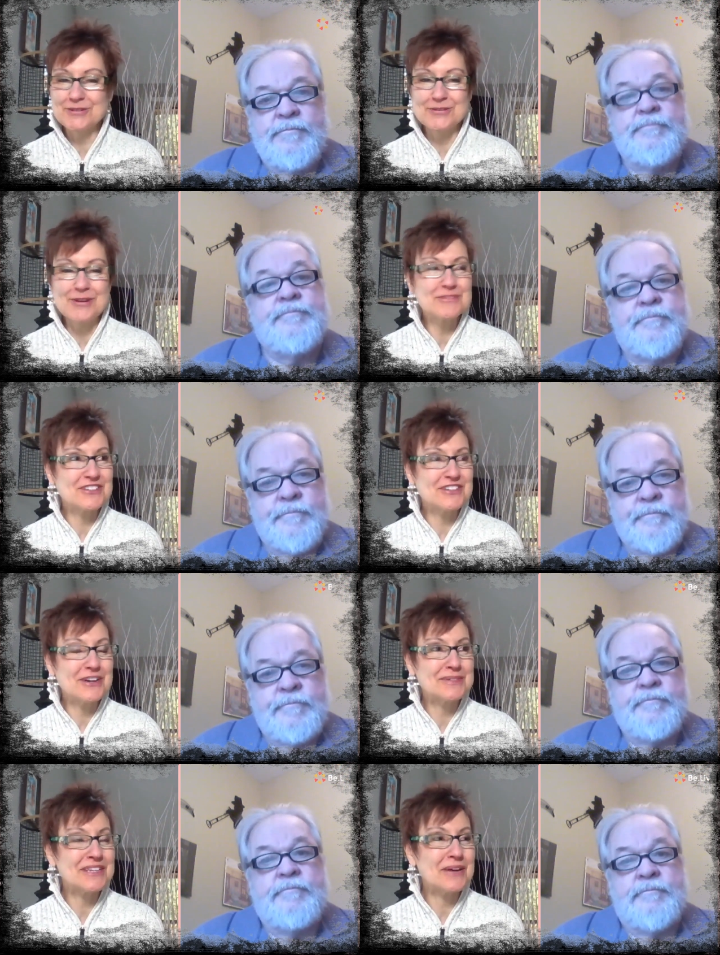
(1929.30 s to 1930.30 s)
Speaker 1: corruption. I
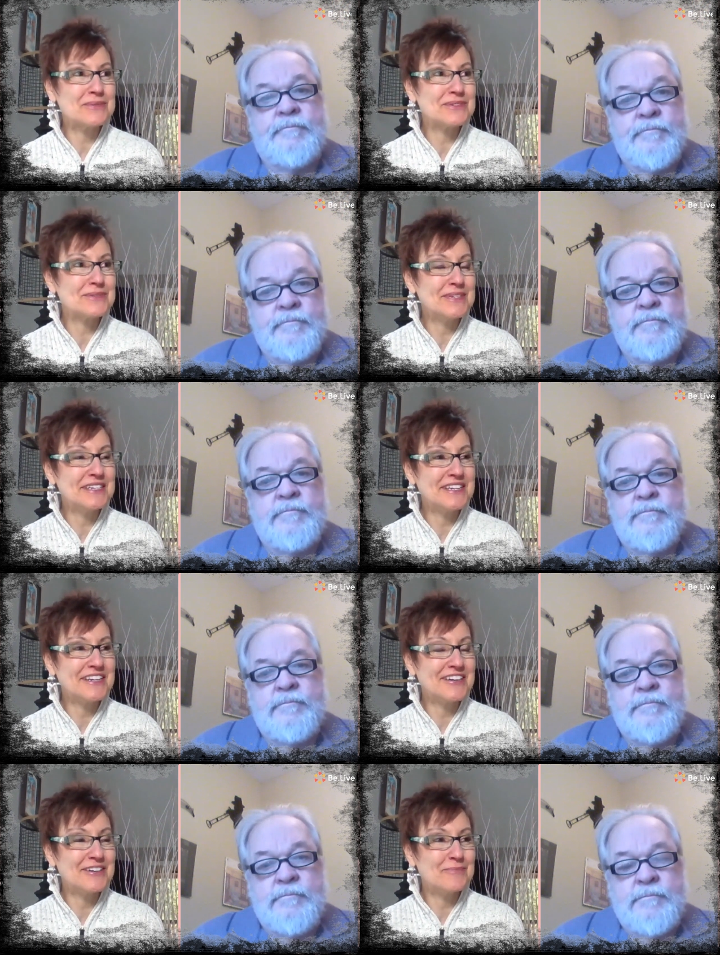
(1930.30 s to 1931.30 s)
was I was reading.
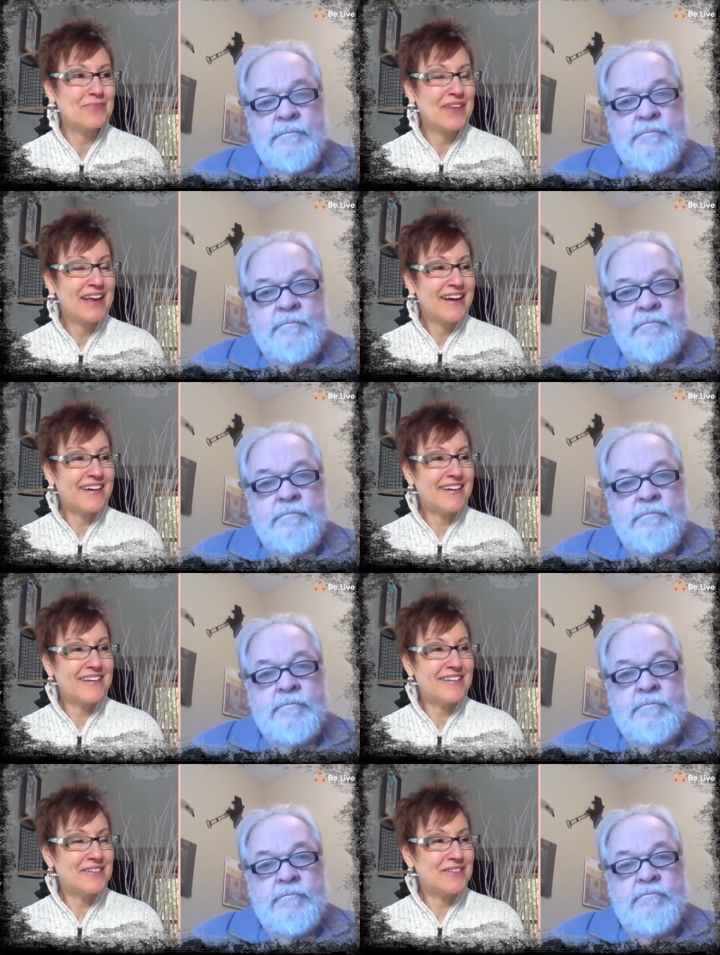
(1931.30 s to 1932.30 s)
Um, uh,
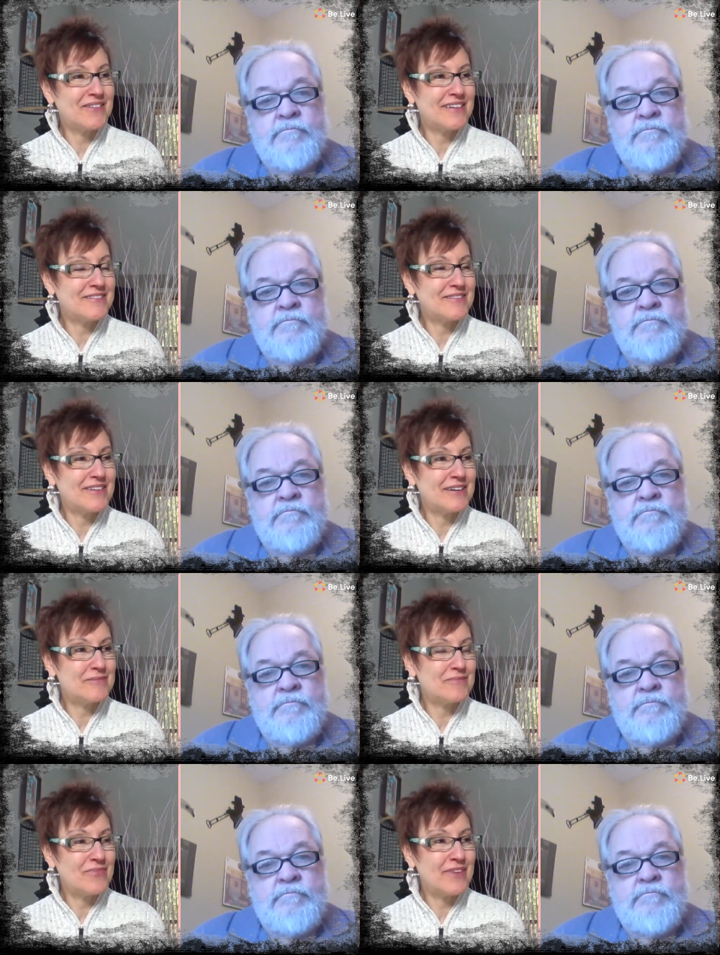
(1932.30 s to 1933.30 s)
oh, uh,
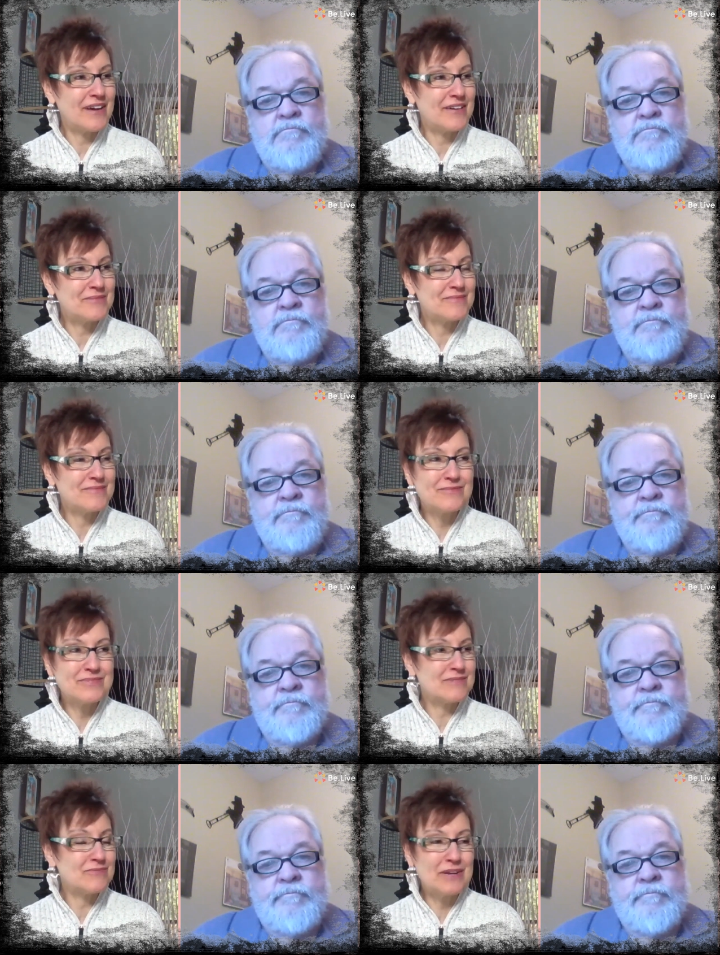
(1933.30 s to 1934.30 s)
uh,
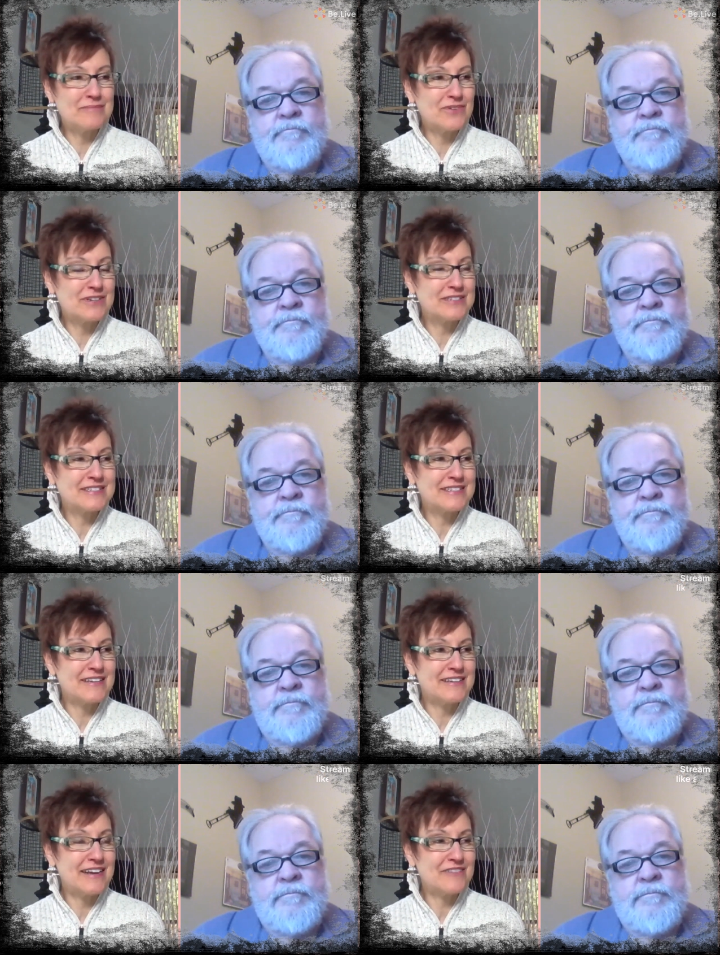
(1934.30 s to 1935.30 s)
one book set
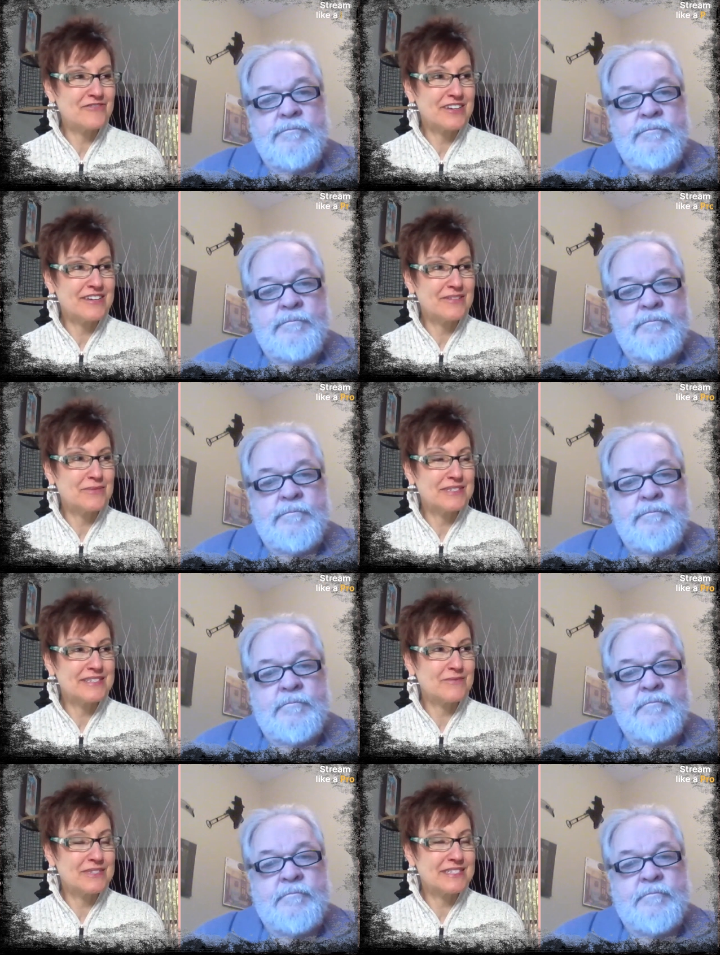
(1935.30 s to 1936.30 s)
in Africa was
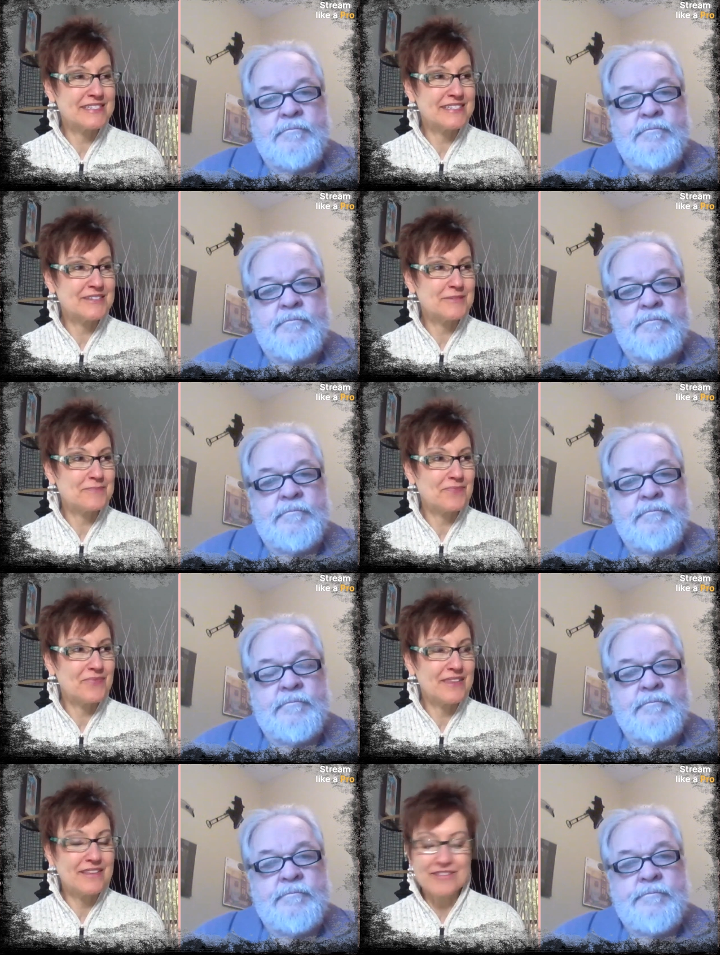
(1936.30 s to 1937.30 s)
was it um,
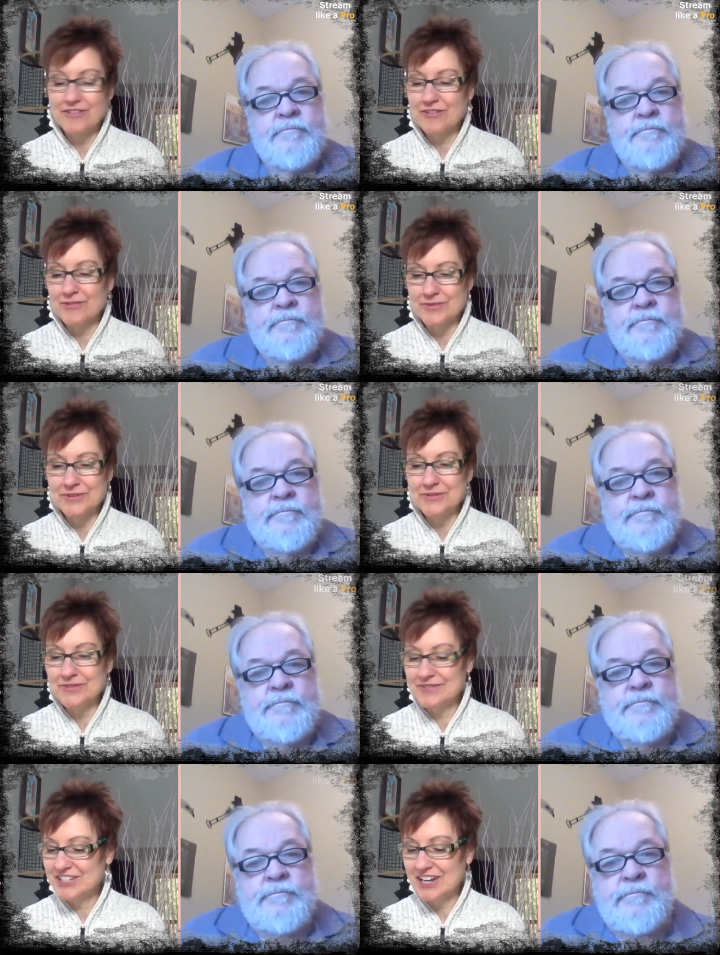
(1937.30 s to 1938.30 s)
the Theroux
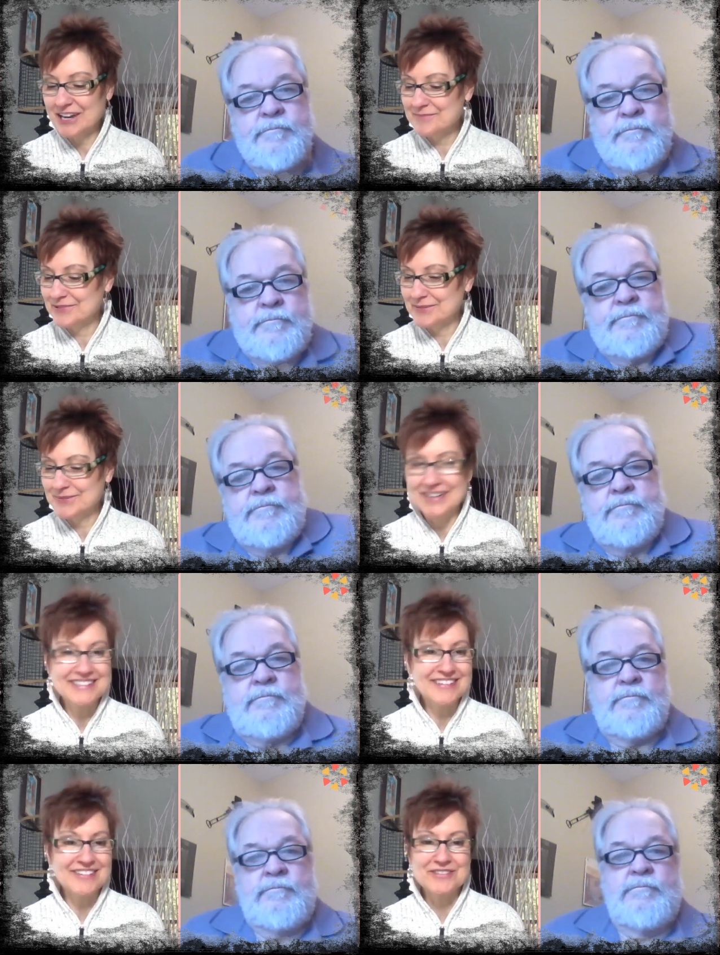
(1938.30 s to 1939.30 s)
chap who
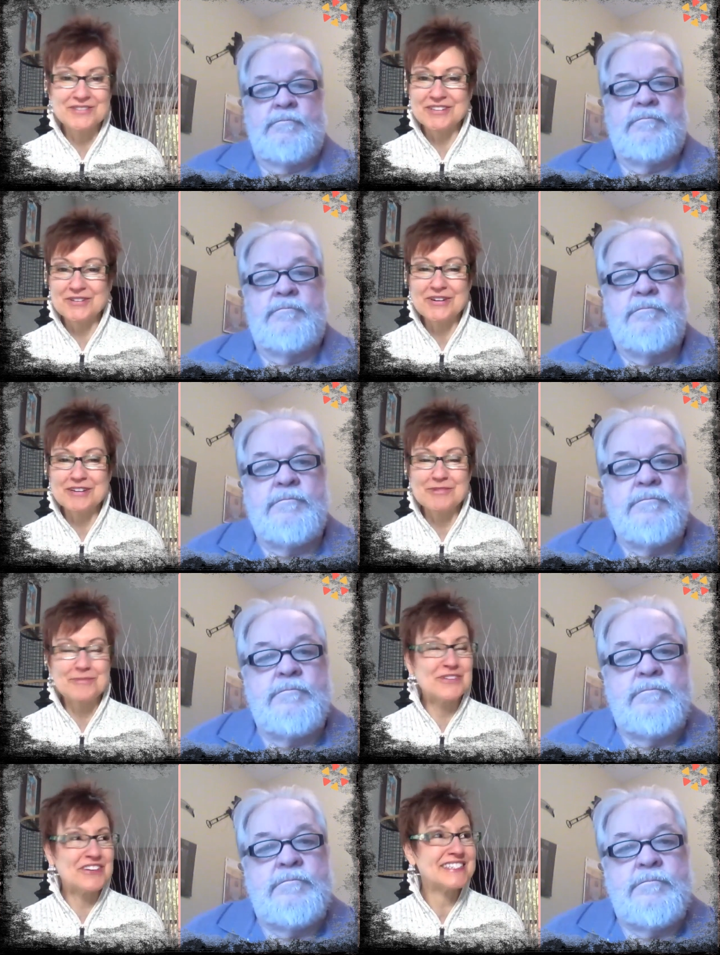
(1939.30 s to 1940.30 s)
writes all those incredible
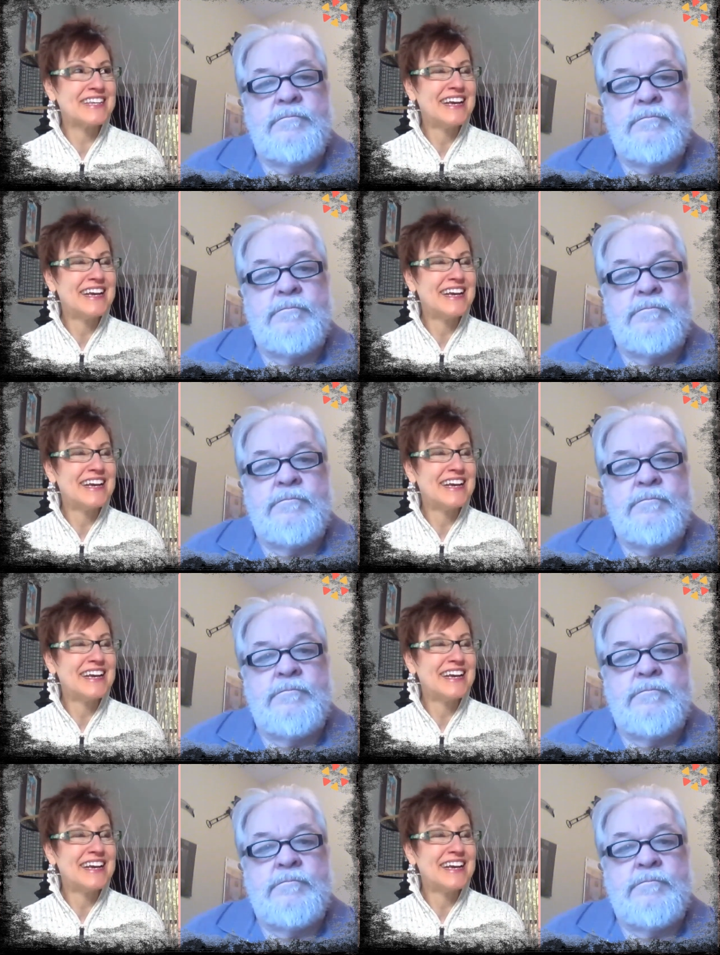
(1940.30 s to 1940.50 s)
books,